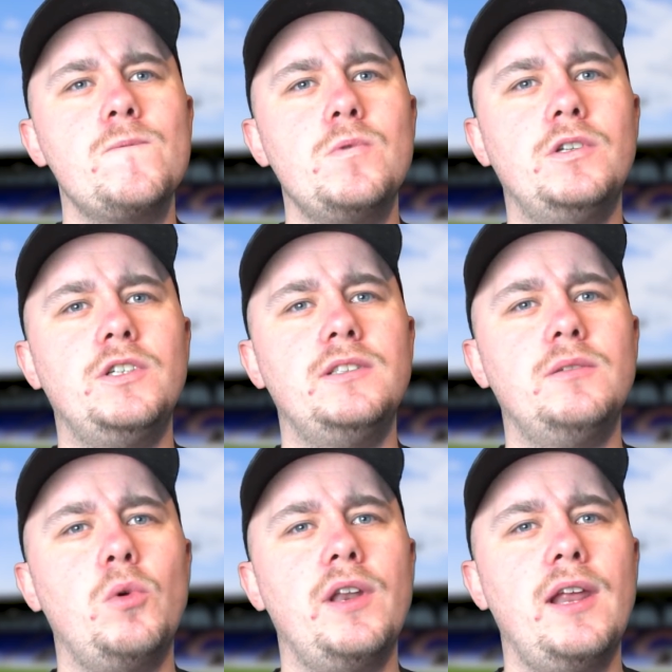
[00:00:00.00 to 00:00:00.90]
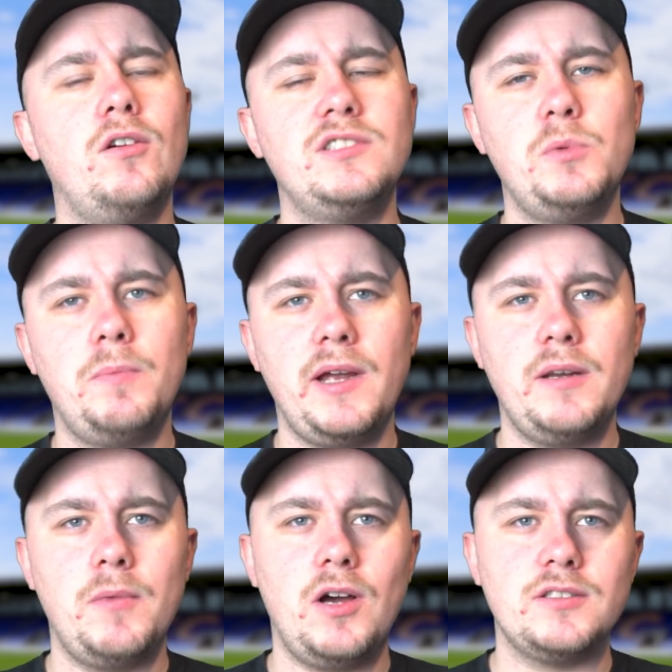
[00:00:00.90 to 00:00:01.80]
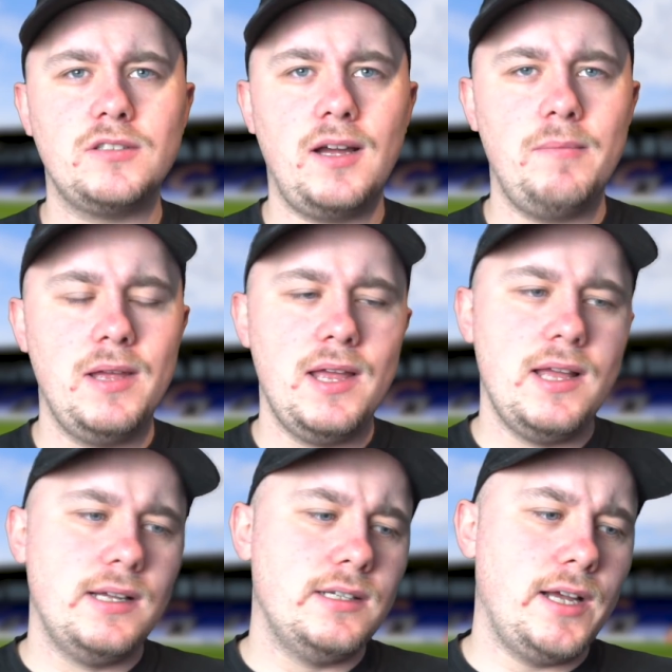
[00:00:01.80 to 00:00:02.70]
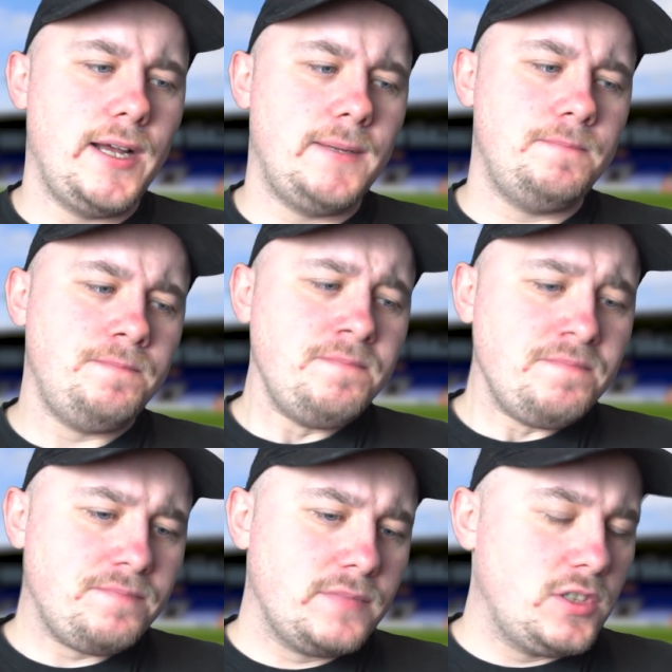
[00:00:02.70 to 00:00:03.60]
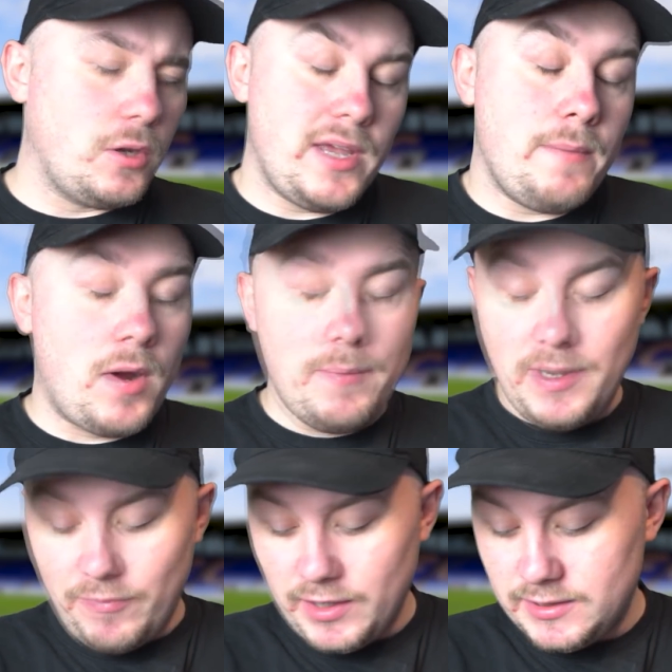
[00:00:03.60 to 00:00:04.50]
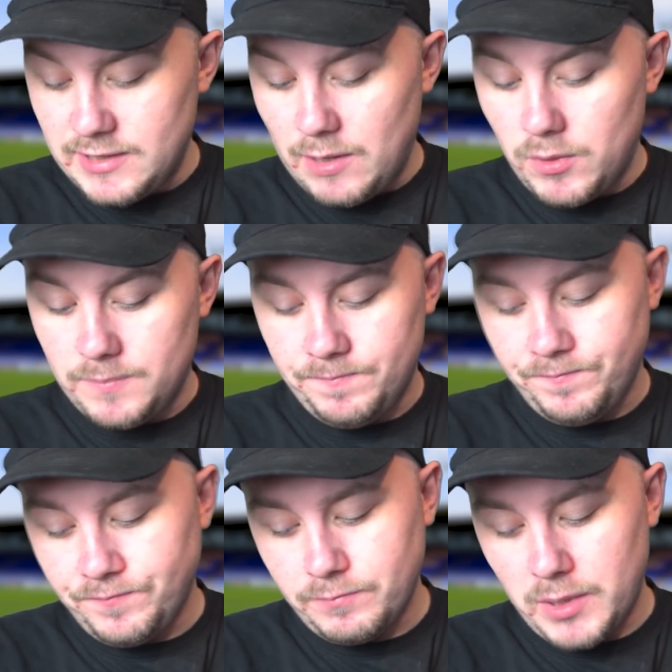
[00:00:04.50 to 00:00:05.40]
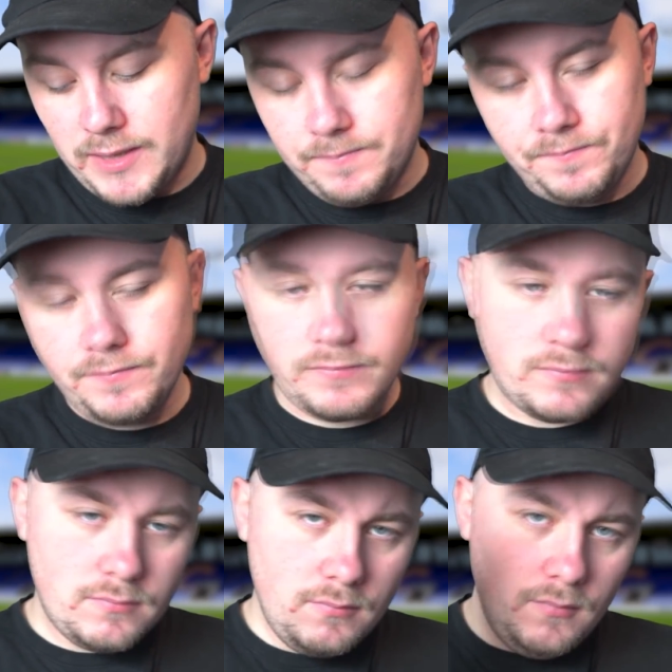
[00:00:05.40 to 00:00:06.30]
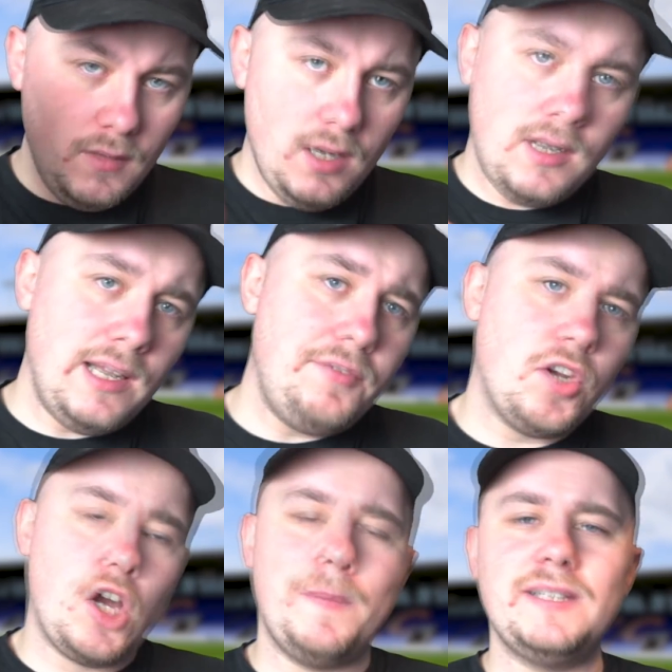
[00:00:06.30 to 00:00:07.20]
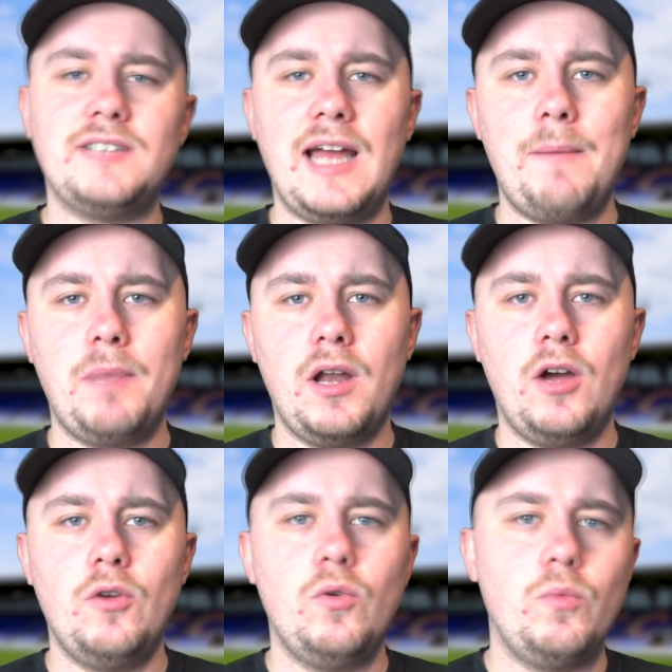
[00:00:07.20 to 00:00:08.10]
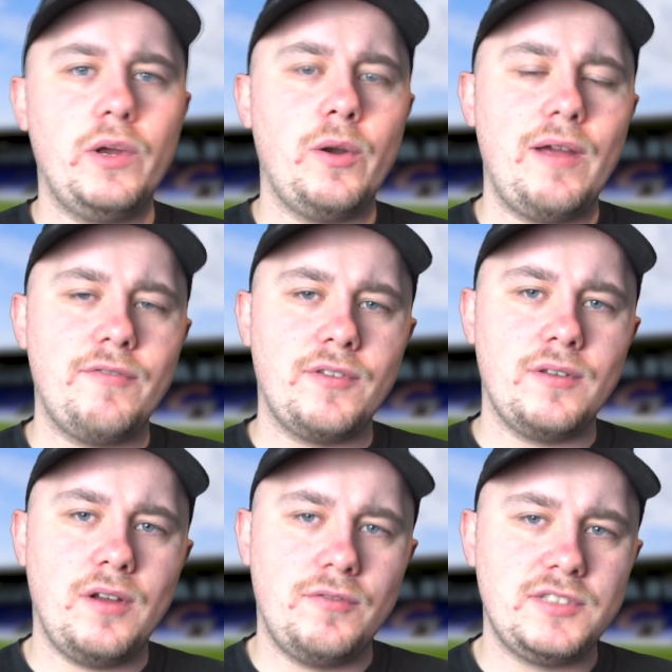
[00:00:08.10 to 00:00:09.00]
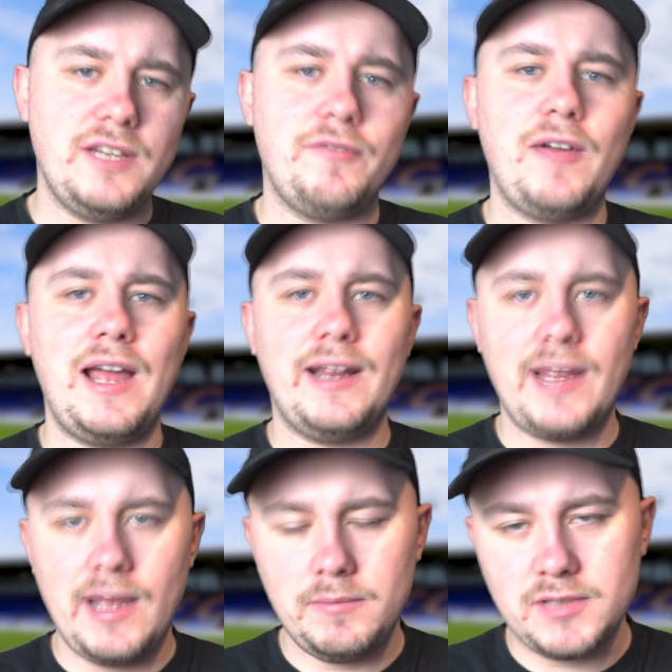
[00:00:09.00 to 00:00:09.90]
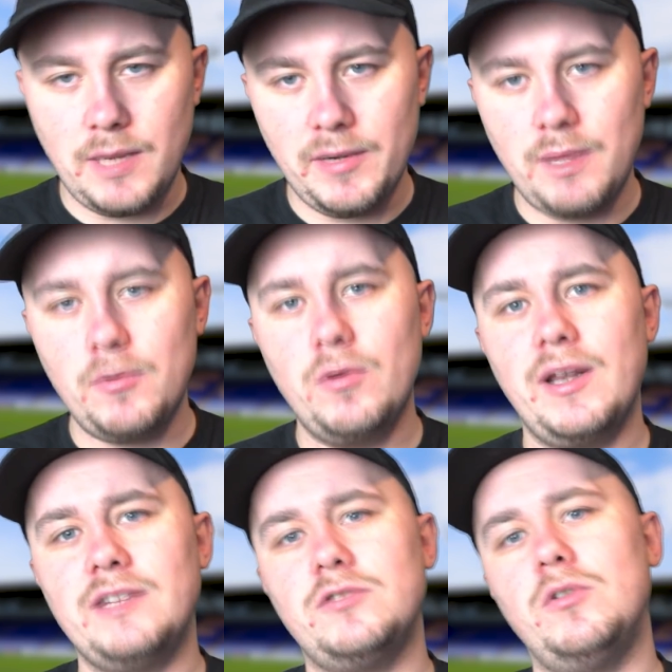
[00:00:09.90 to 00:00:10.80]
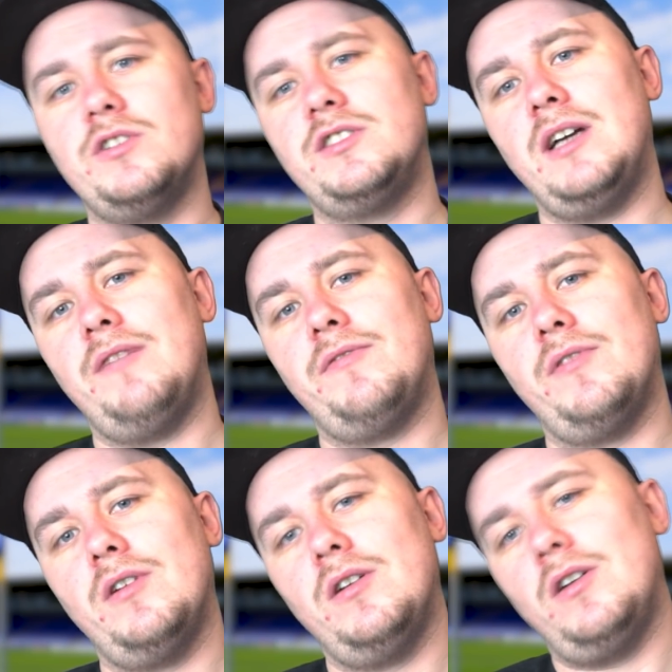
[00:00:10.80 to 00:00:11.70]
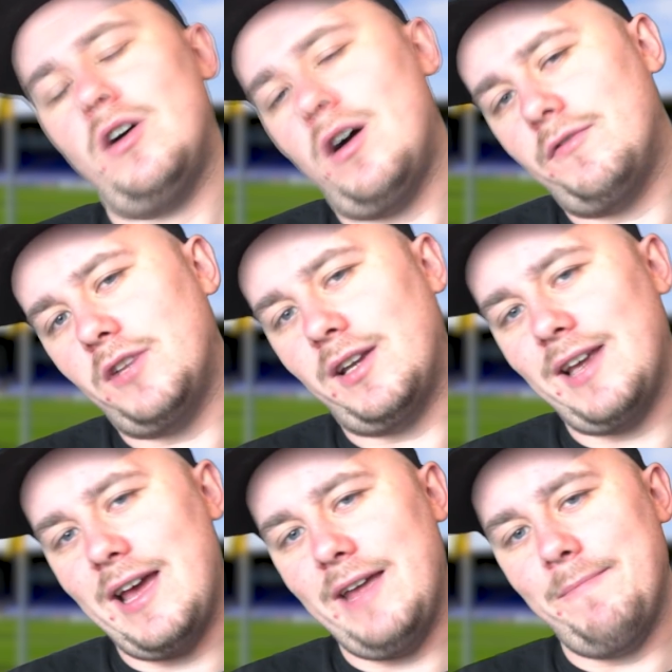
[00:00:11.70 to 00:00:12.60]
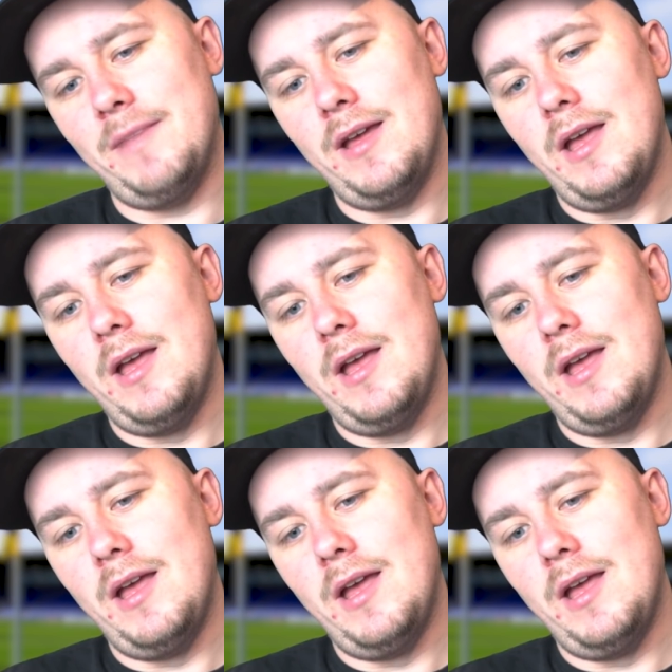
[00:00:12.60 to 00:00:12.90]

which is it weren't that long since we played them last time. Um, so yeah, it might be. I think it's that one. But leave your comments down below. We're going to have obviously the fan cams coming up, all that sort of stuff after the game.